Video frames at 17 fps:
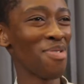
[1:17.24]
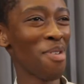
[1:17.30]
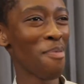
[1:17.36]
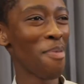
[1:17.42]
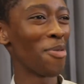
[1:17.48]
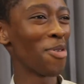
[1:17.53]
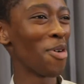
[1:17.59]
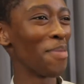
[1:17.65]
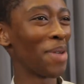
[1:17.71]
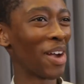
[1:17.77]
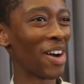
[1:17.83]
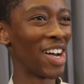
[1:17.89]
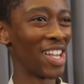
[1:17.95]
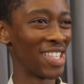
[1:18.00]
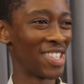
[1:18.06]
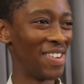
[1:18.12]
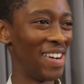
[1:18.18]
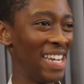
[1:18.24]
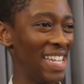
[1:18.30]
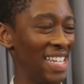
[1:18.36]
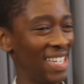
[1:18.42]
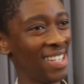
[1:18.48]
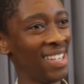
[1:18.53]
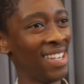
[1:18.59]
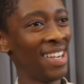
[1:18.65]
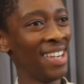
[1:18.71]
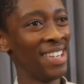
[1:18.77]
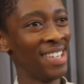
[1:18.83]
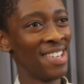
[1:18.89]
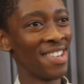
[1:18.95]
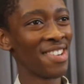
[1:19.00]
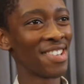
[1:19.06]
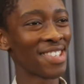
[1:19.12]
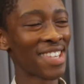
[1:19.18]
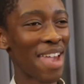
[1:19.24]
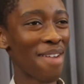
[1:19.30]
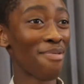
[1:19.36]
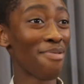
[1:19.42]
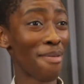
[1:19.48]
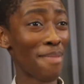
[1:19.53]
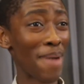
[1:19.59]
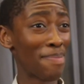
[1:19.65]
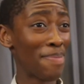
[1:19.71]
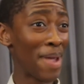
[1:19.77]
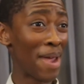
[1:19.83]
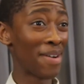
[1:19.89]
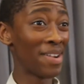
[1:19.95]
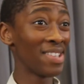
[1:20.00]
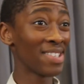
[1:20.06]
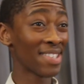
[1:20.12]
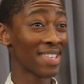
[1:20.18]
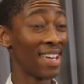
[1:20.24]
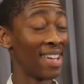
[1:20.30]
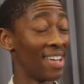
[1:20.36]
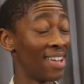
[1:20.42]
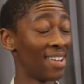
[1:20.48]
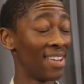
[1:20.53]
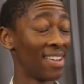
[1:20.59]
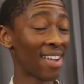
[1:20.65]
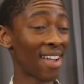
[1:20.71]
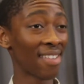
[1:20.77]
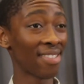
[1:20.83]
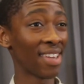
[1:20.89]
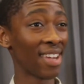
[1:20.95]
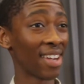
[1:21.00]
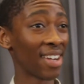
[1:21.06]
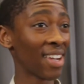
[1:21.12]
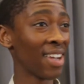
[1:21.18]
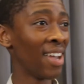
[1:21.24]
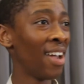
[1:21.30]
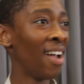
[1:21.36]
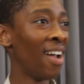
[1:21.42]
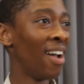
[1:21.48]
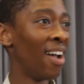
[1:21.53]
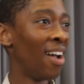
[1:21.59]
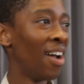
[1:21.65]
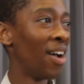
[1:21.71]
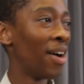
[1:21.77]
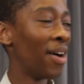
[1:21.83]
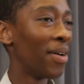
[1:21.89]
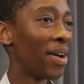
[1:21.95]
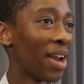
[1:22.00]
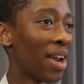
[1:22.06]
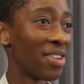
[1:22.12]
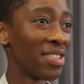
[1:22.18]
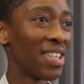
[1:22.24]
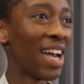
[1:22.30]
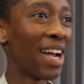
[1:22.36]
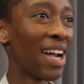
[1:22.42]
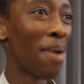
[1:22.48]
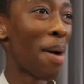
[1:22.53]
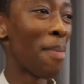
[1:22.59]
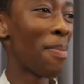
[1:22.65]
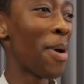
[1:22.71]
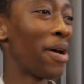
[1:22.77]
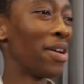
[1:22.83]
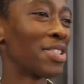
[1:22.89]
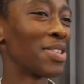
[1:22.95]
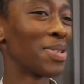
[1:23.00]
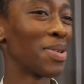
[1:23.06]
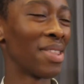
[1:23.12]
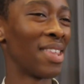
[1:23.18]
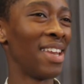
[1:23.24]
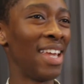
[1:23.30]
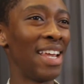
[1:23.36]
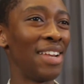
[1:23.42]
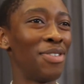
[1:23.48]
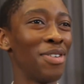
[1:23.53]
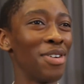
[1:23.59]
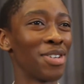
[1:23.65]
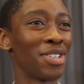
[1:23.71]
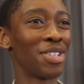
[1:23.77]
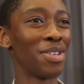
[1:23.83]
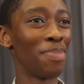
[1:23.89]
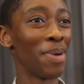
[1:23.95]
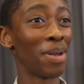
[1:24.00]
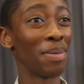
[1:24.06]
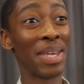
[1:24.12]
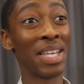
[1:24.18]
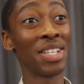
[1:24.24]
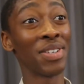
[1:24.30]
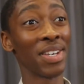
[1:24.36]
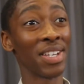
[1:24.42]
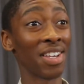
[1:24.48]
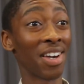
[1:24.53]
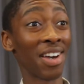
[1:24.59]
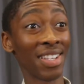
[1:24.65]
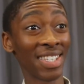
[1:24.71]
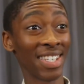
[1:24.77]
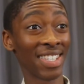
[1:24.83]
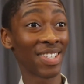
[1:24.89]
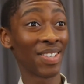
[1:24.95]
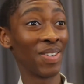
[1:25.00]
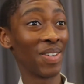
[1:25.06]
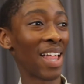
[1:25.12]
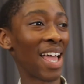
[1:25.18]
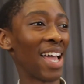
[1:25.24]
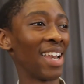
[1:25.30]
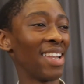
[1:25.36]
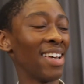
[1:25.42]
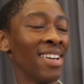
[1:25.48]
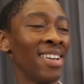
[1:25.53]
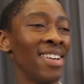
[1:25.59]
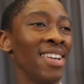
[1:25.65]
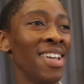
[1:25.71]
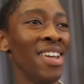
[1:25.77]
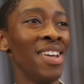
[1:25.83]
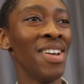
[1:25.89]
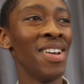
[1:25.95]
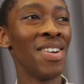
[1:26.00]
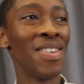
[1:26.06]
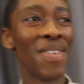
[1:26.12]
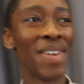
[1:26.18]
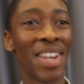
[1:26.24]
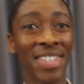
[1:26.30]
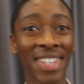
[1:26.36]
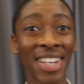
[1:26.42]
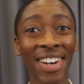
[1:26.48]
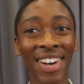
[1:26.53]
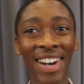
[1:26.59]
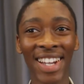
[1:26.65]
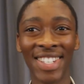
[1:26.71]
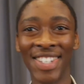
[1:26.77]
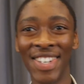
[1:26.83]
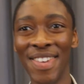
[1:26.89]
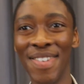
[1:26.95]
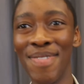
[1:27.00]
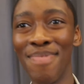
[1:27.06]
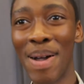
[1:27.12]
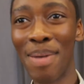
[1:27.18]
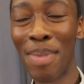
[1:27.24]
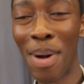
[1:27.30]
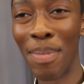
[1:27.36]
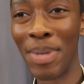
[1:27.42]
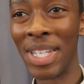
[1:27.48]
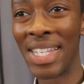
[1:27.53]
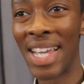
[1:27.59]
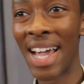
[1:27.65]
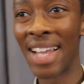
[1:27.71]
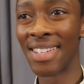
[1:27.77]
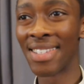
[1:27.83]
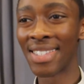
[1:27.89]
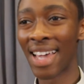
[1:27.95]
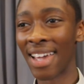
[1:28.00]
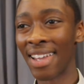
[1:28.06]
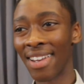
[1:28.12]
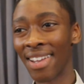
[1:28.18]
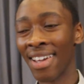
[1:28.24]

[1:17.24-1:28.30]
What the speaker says: for performing arts really just came from my parents. I think when I was younger, my parents saw the need to put me into a dancing school. And when I was in grade 2, my mom and dad decided,